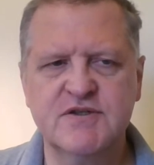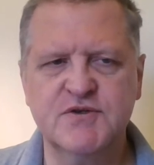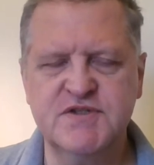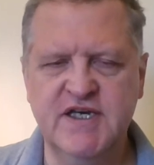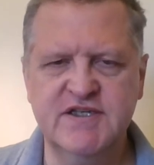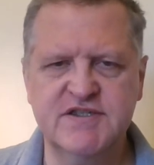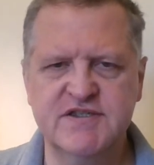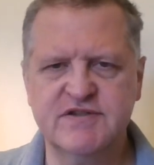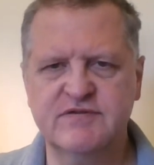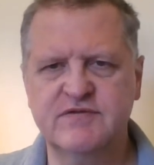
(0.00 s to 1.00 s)

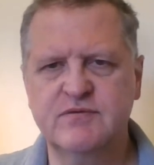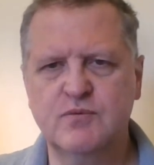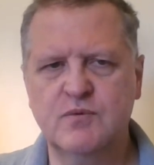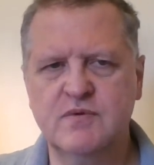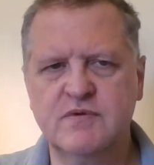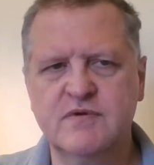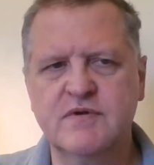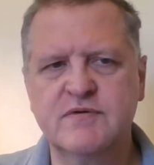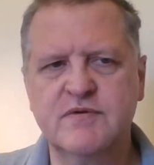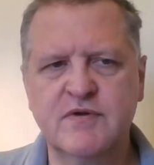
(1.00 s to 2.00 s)
of
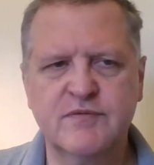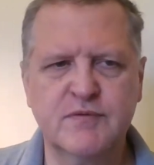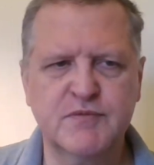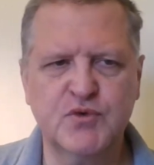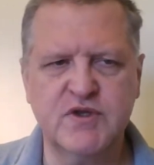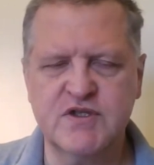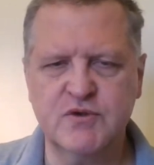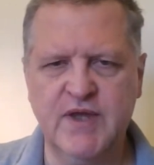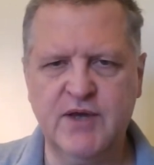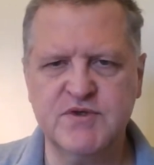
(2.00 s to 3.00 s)
between the
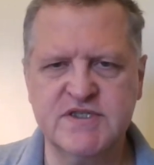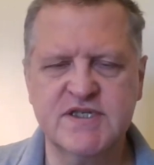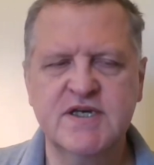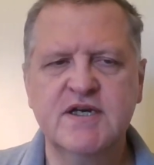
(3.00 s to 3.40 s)
two languages.